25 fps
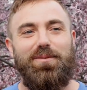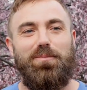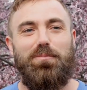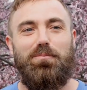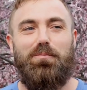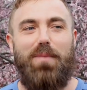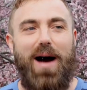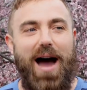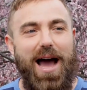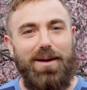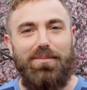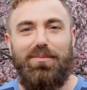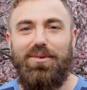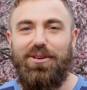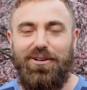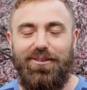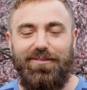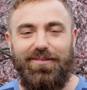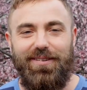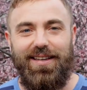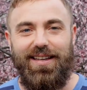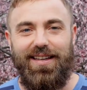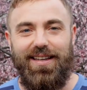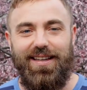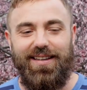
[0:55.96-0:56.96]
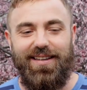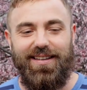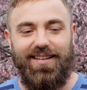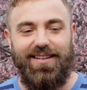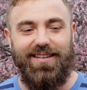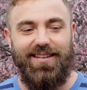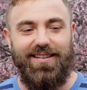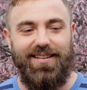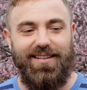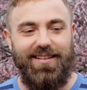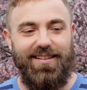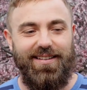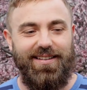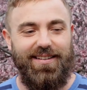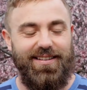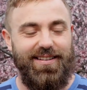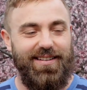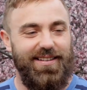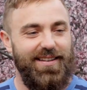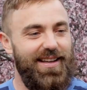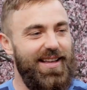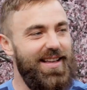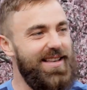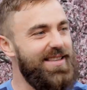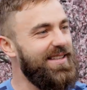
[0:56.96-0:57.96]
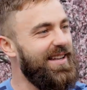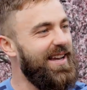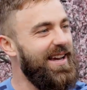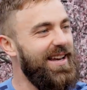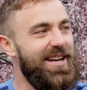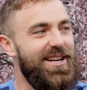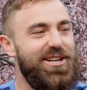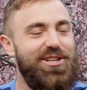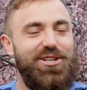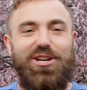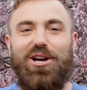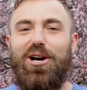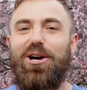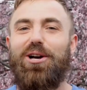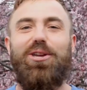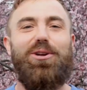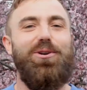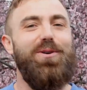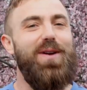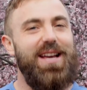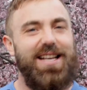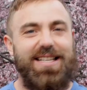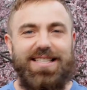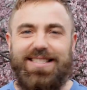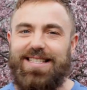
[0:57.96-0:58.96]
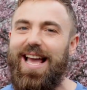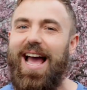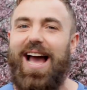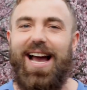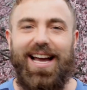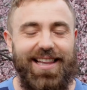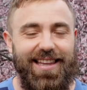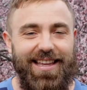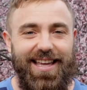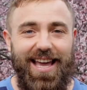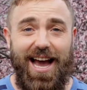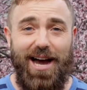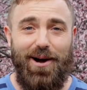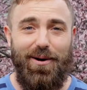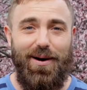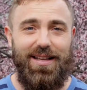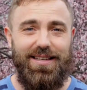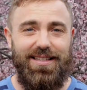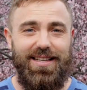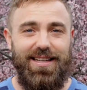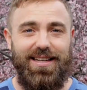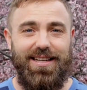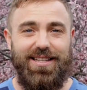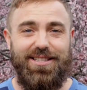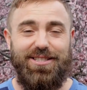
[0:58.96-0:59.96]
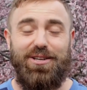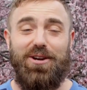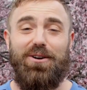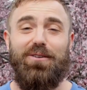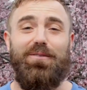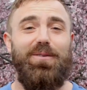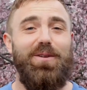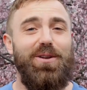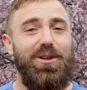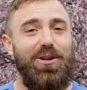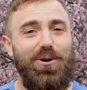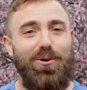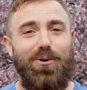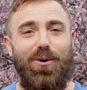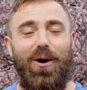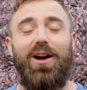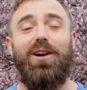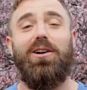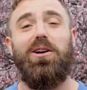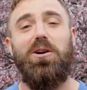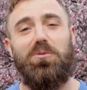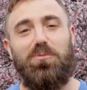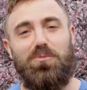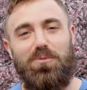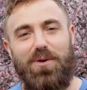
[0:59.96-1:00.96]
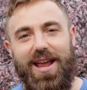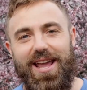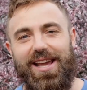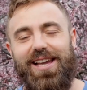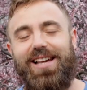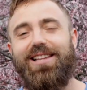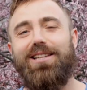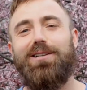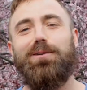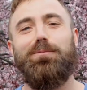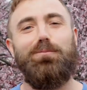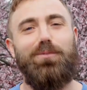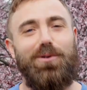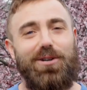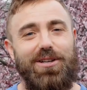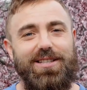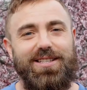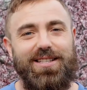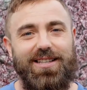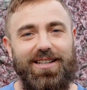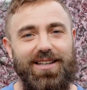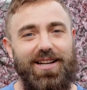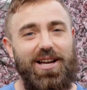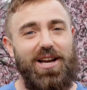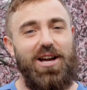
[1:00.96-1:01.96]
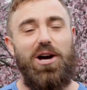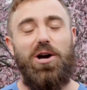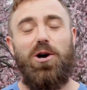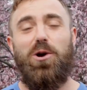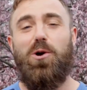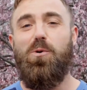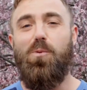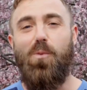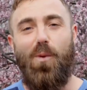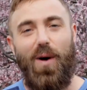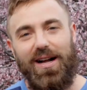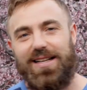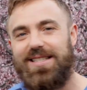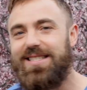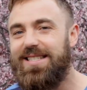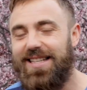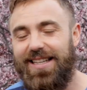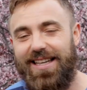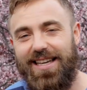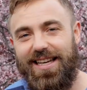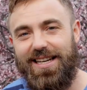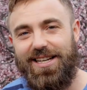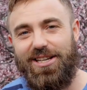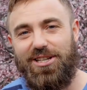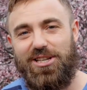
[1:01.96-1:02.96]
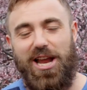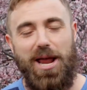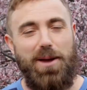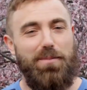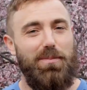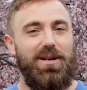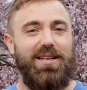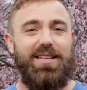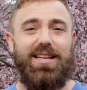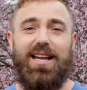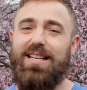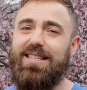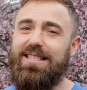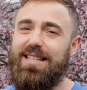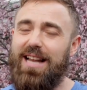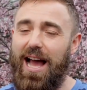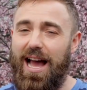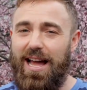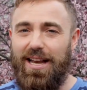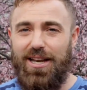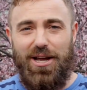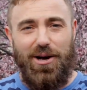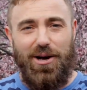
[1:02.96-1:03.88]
My movie is gonna show you exactly how I did it. So if you are a regular person who wants to get in shape but does not